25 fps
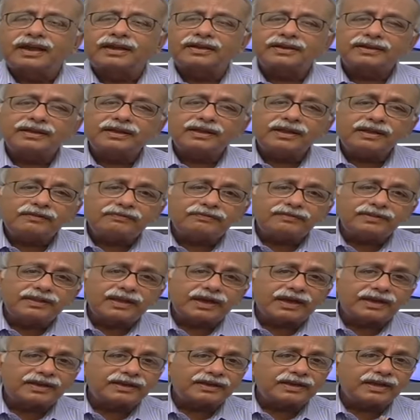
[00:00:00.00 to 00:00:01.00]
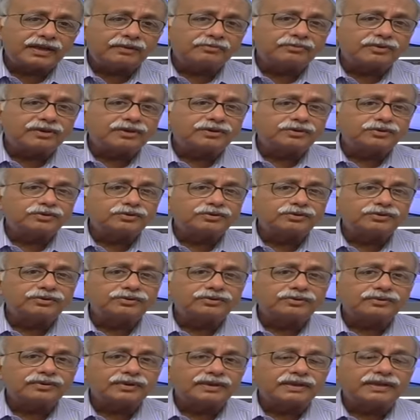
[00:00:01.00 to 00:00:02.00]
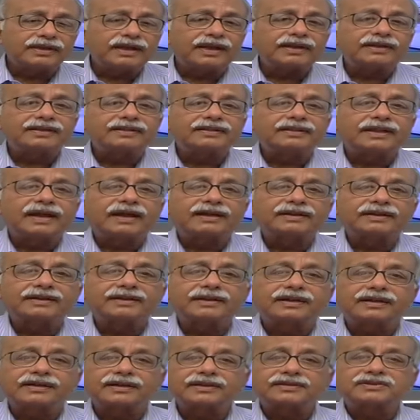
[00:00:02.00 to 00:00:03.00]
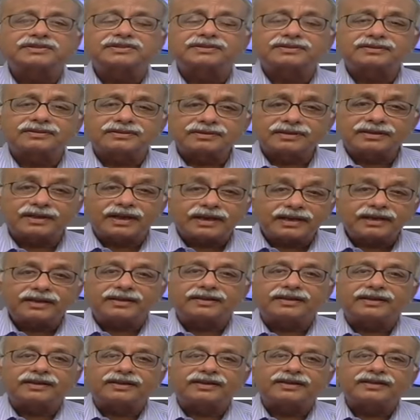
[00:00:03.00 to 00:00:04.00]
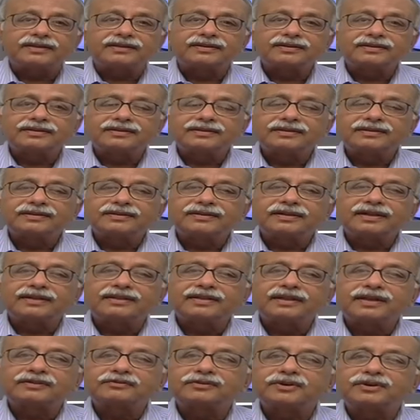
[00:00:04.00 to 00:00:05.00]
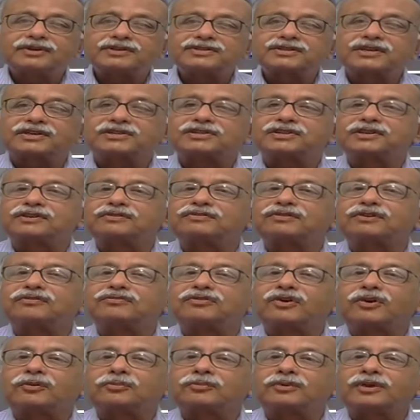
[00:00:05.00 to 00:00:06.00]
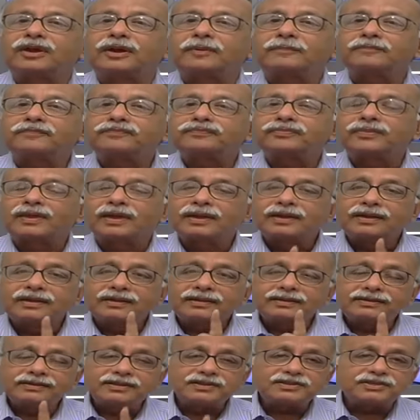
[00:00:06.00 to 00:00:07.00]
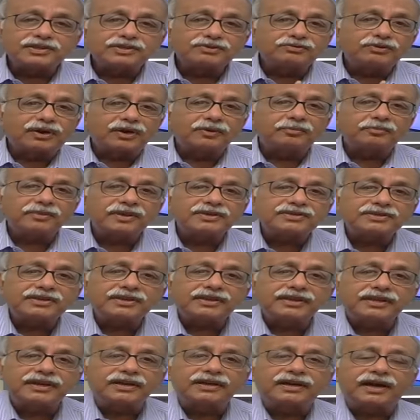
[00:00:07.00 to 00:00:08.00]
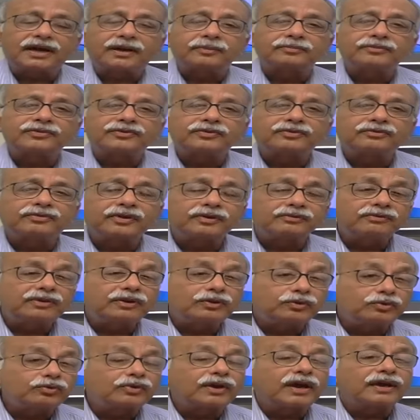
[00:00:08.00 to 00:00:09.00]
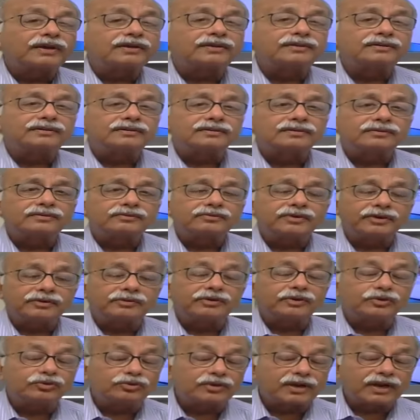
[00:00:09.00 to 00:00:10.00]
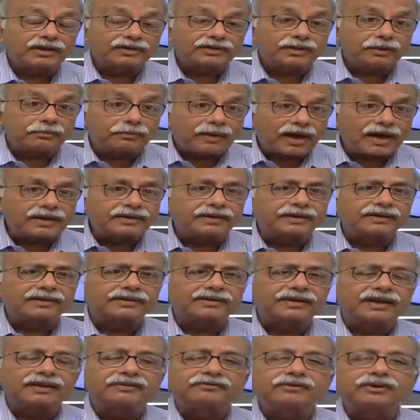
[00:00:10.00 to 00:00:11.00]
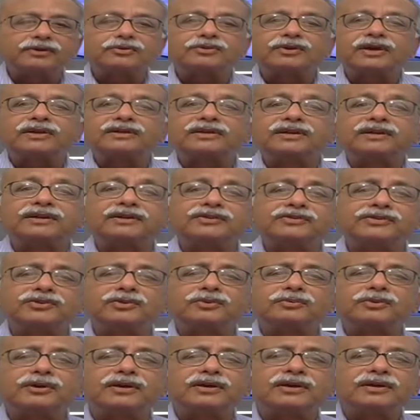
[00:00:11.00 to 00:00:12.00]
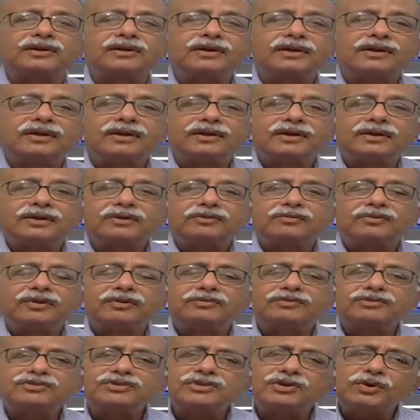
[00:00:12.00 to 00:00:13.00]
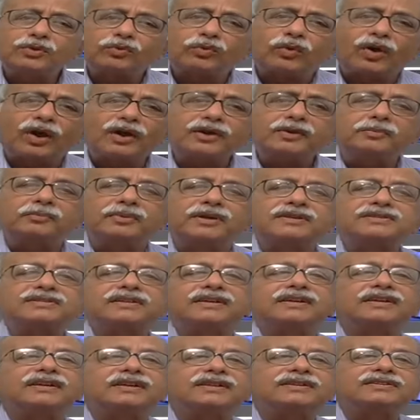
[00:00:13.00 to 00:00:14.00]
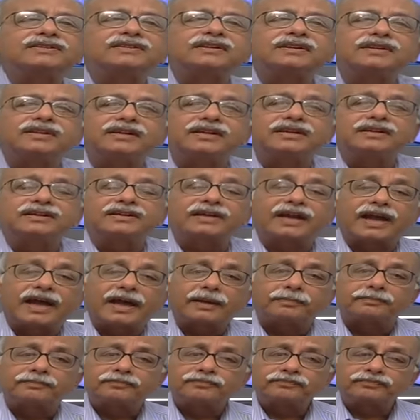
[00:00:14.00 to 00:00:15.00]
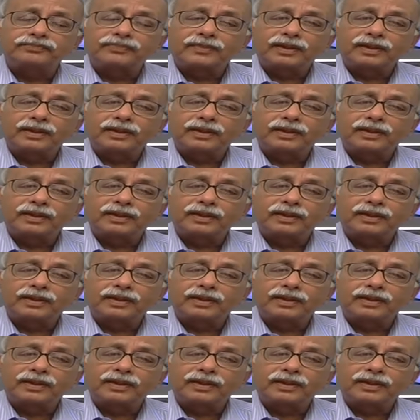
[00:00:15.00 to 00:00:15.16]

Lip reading: And if they are able to get that correctly, then they have got a successful formula. This is what basically comes when we look at the market and we look at the consumer. We have to see what basically is the need gap.